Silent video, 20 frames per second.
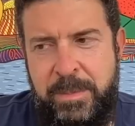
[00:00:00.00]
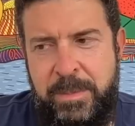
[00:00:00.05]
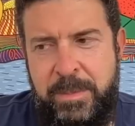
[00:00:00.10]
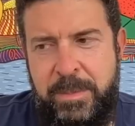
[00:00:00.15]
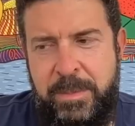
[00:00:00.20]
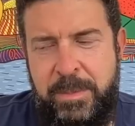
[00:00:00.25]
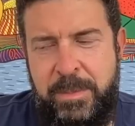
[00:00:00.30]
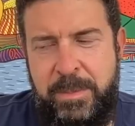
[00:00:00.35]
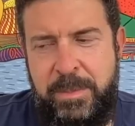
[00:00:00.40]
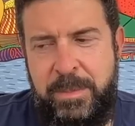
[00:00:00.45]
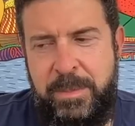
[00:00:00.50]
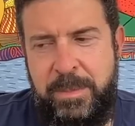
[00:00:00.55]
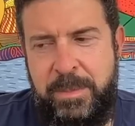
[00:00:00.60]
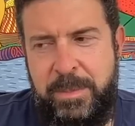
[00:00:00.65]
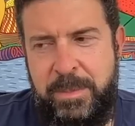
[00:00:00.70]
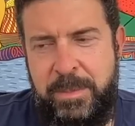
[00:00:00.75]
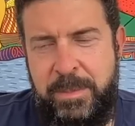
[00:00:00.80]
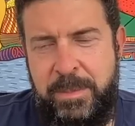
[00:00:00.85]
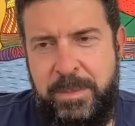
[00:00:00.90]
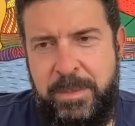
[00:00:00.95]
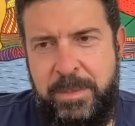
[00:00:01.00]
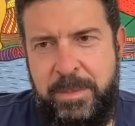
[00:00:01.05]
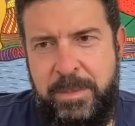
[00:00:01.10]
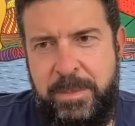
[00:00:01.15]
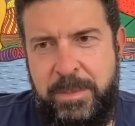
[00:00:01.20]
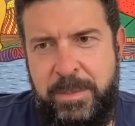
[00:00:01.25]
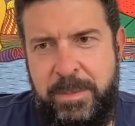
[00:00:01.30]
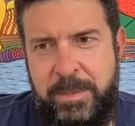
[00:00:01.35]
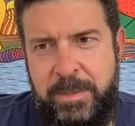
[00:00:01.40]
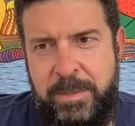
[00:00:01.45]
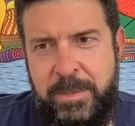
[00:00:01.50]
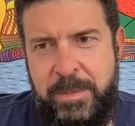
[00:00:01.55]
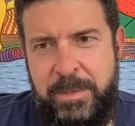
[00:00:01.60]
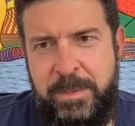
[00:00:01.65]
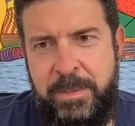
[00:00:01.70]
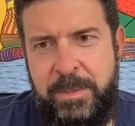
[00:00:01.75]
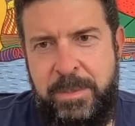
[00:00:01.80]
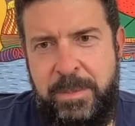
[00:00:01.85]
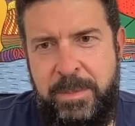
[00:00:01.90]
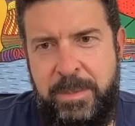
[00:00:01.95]

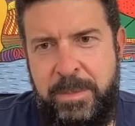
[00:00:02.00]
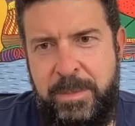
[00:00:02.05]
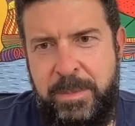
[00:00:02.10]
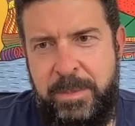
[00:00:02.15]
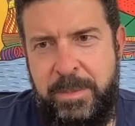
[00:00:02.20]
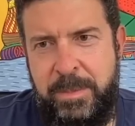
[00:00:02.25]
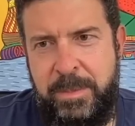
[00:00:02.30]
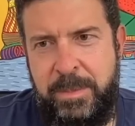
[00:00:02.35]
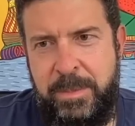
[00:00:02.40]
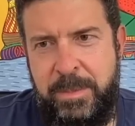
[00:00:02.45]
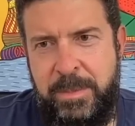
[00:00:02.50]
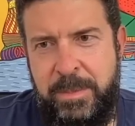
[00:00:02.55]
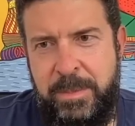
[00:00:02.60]
(silent)